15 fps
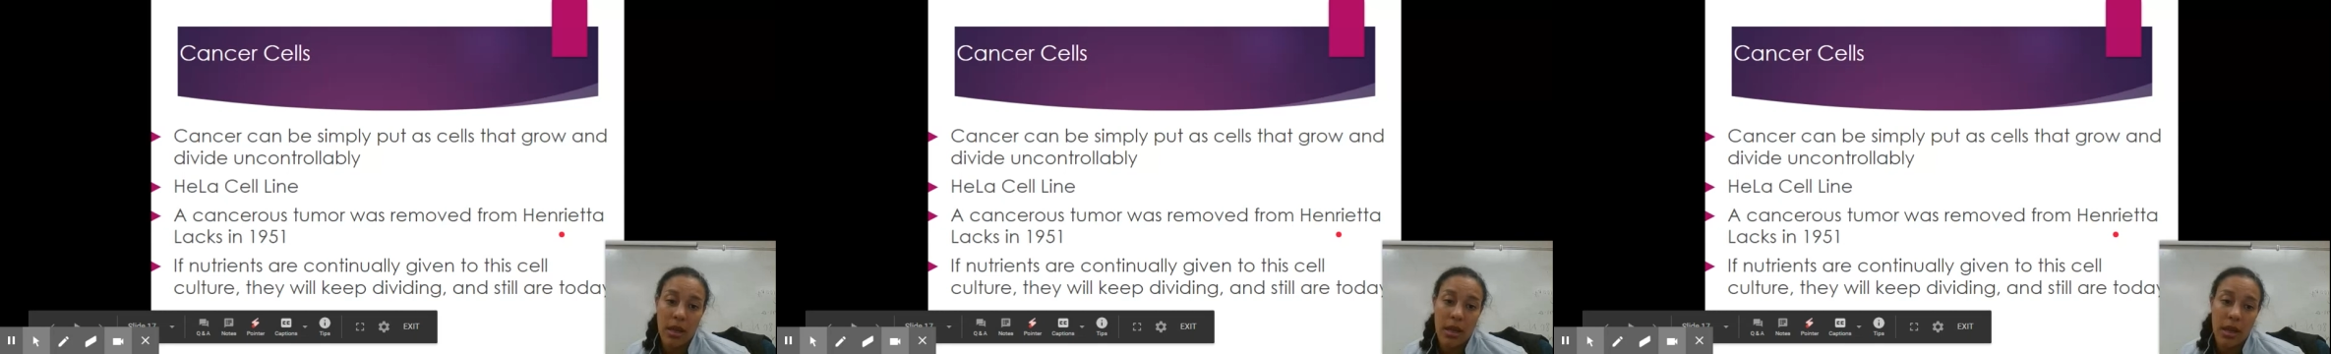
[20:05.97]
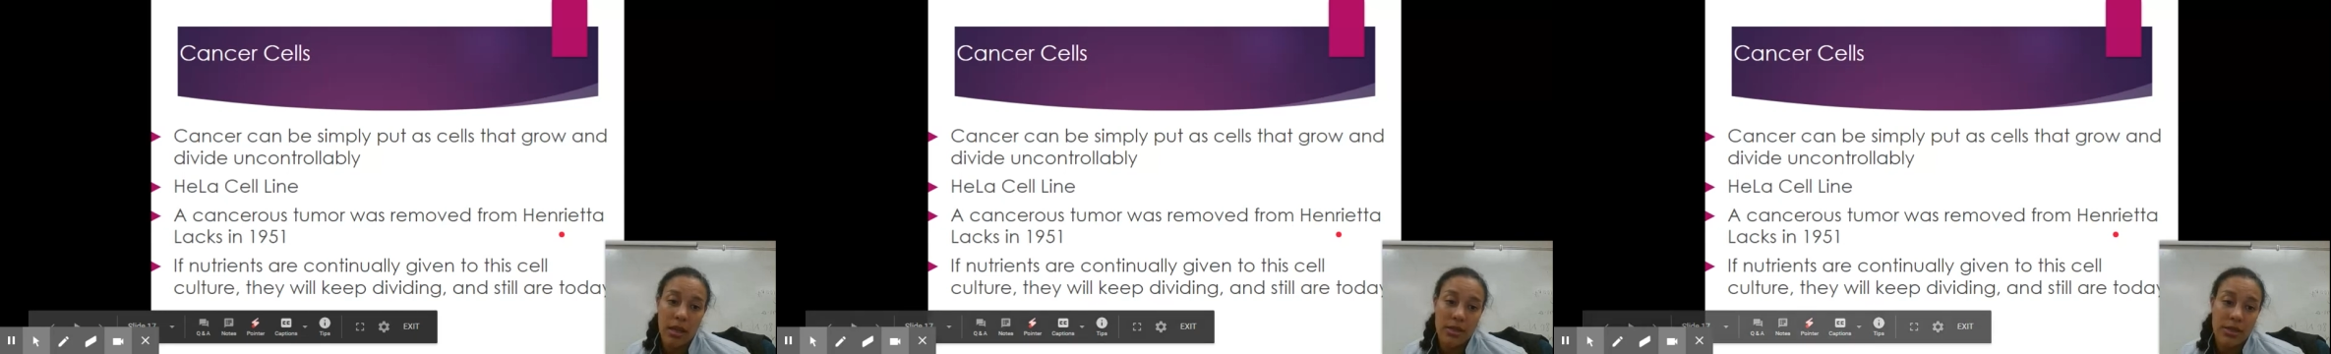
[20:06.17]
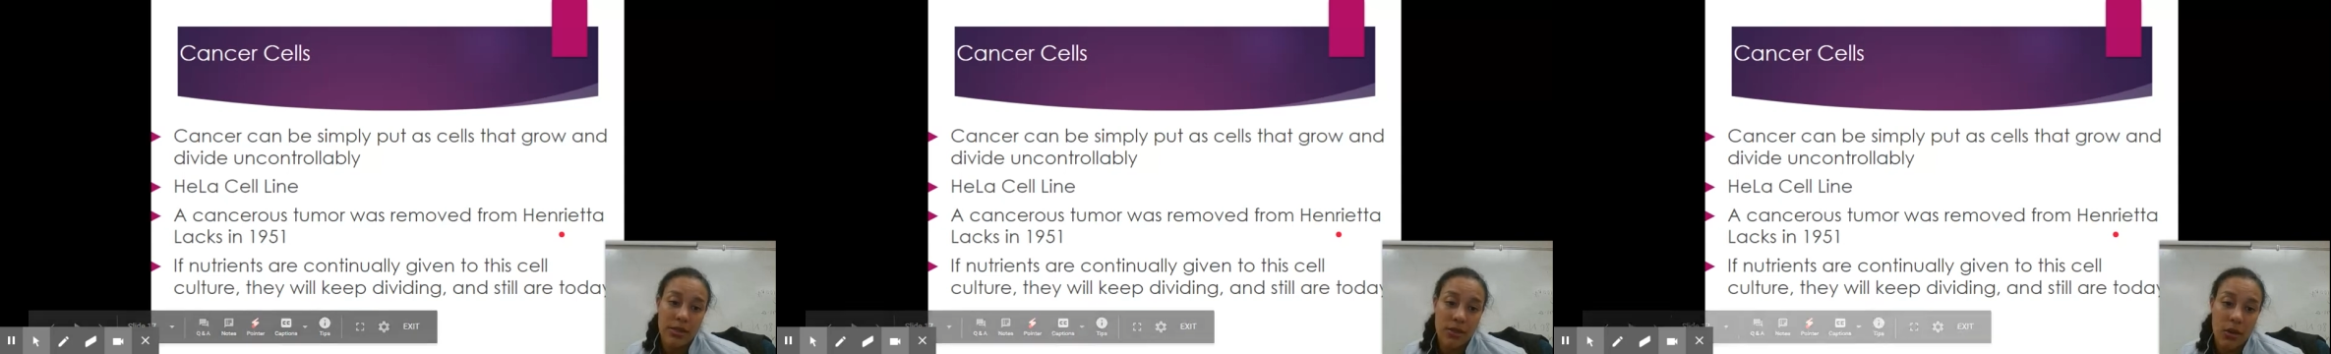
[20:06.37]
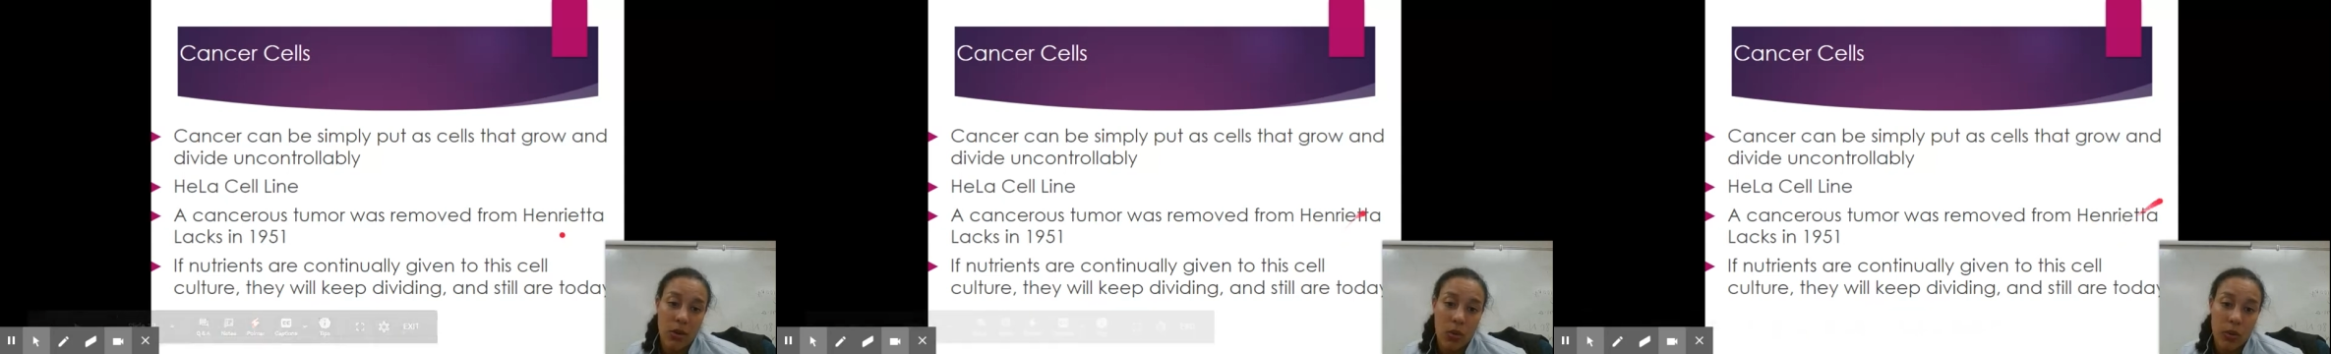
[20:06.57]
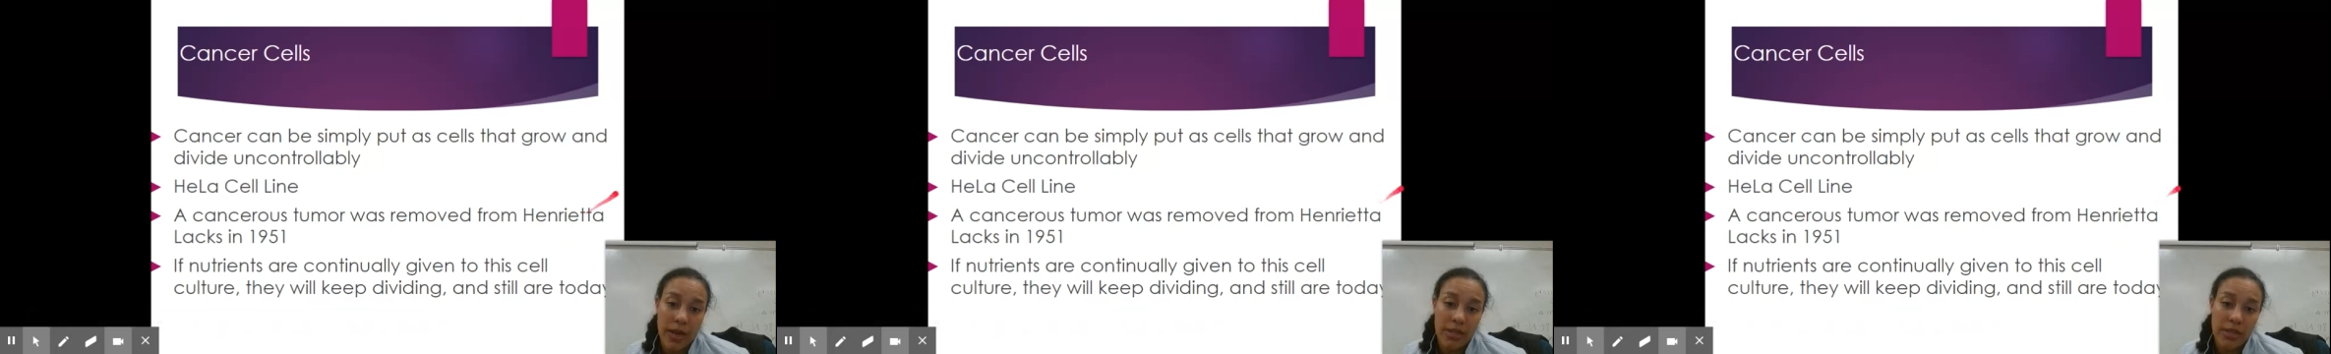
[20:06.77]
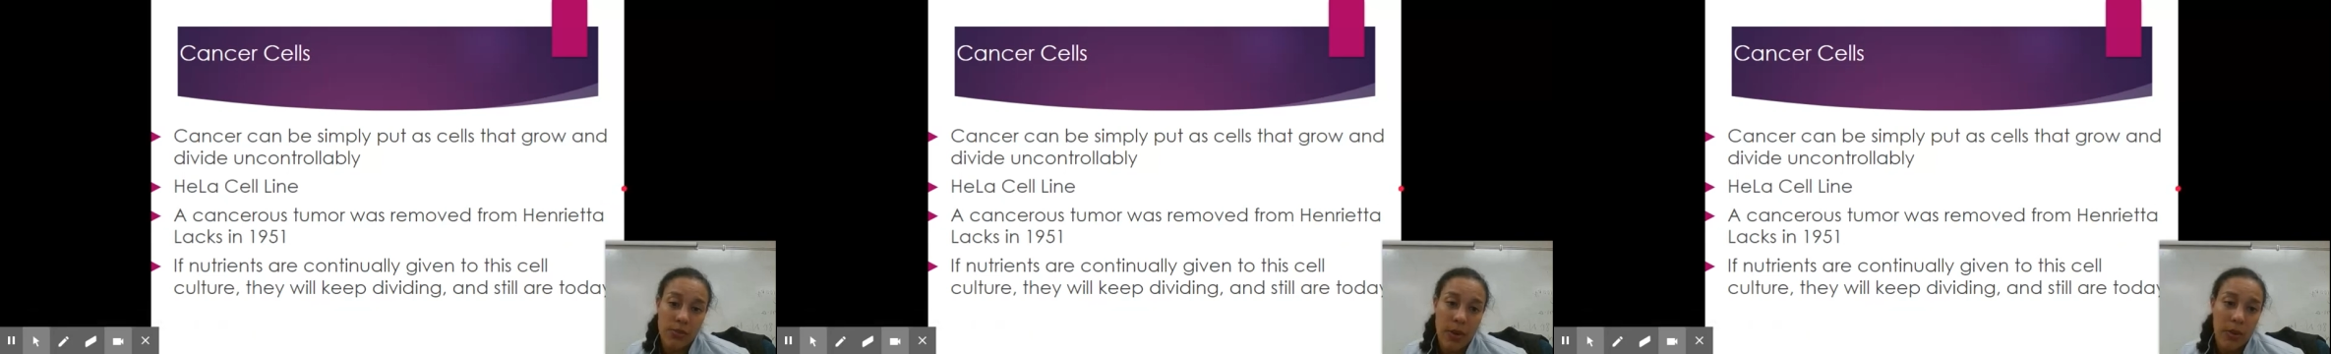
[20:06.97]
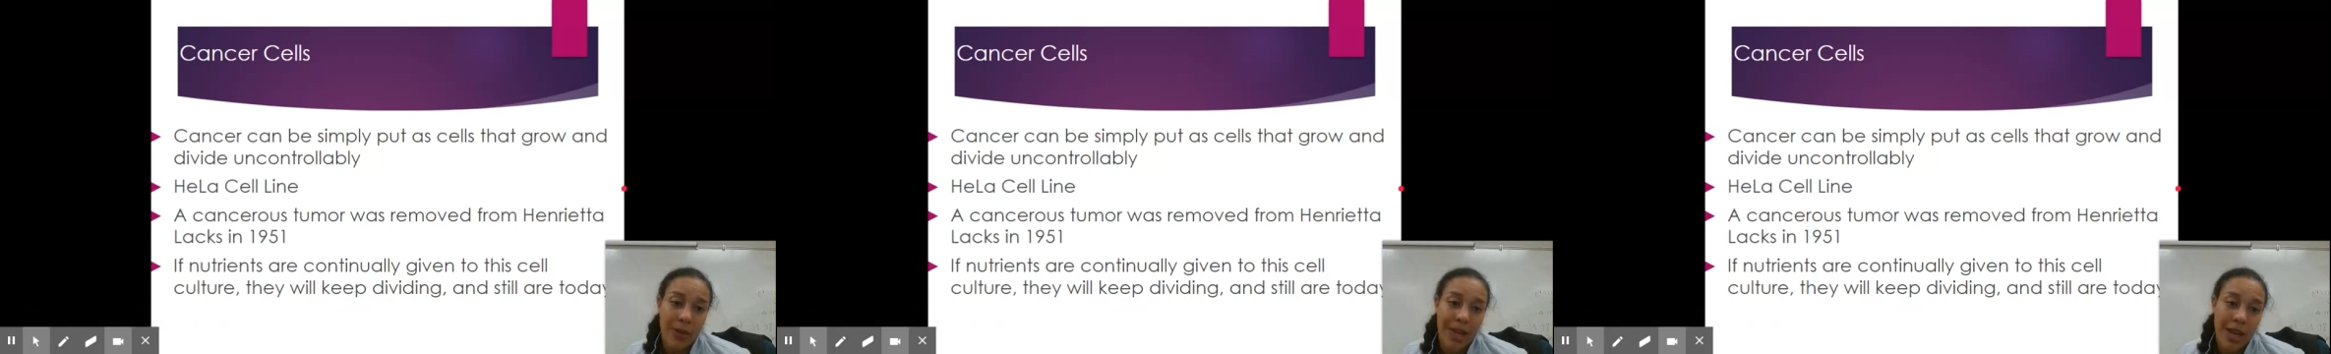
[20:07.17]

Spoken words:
And so that's why we